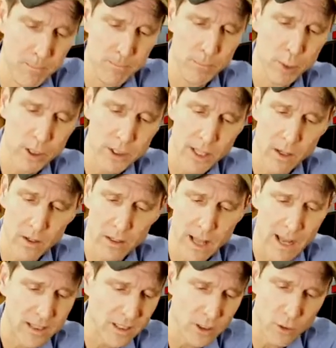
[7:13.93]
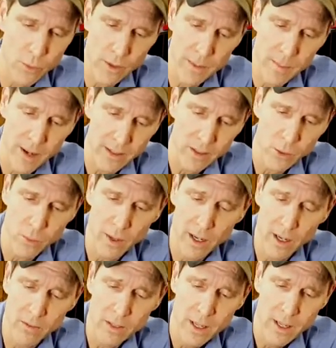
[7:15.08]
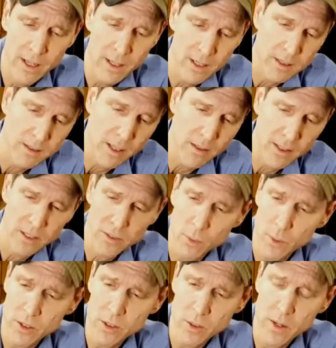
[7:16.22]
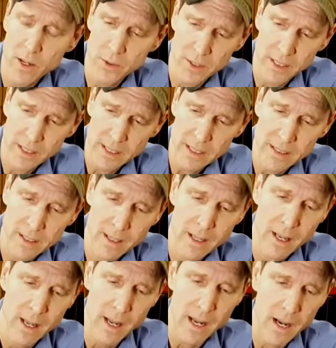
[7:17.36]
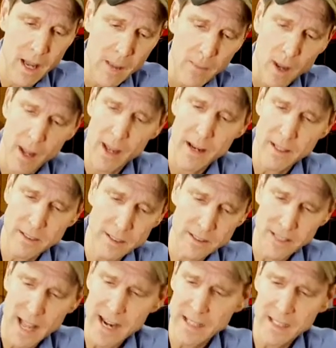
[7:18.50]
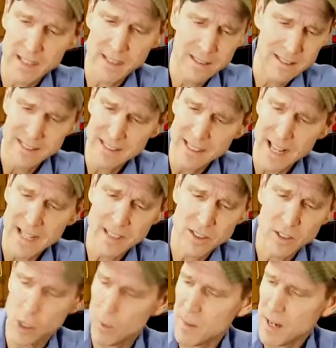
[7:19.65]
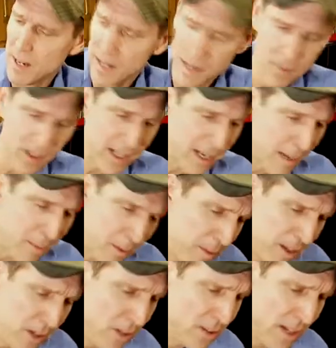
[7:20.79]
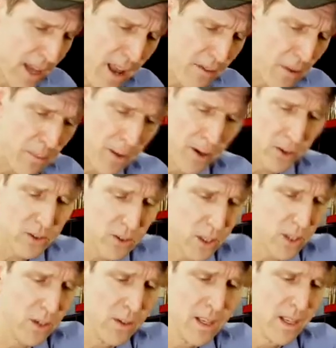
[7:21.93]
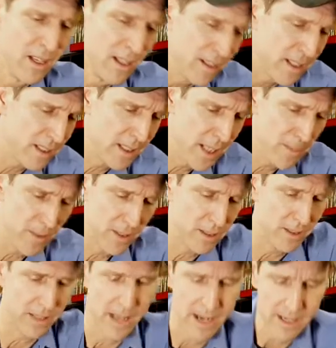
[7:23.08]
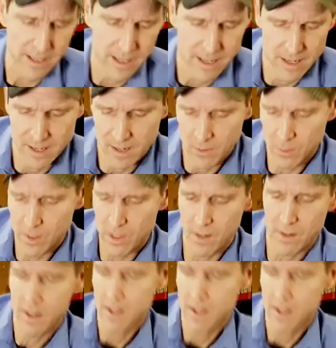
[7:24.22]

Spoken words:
Bushnell glass. It's 3x12, I think it's 4200 Elite, and it's a light scope, and I'm thinking I'm going to be using a heavy barrel, so let's keep this light. Well,